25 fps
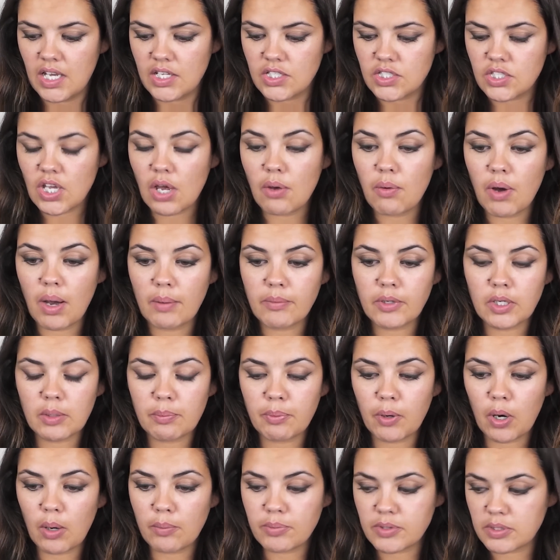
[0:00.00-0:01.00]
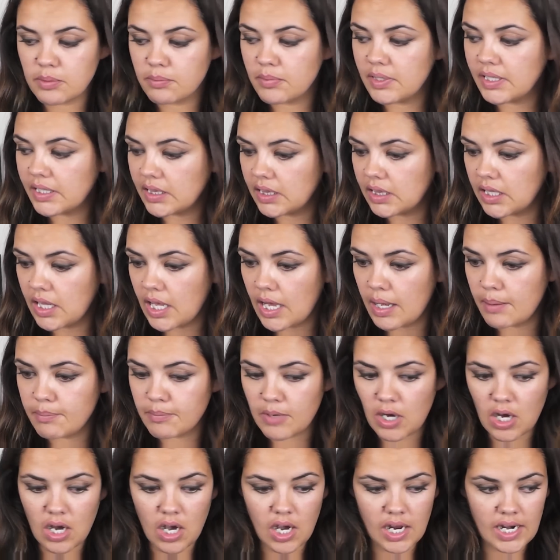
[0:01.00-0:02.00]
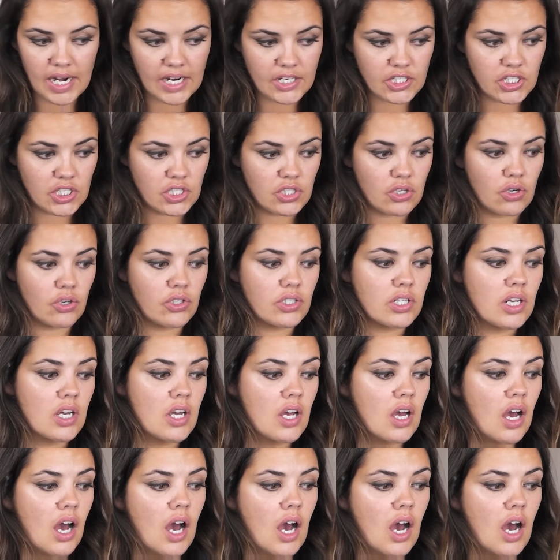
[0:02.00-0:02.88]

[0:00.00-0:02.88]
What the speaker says: So I'm going to pop some little eyelashes on.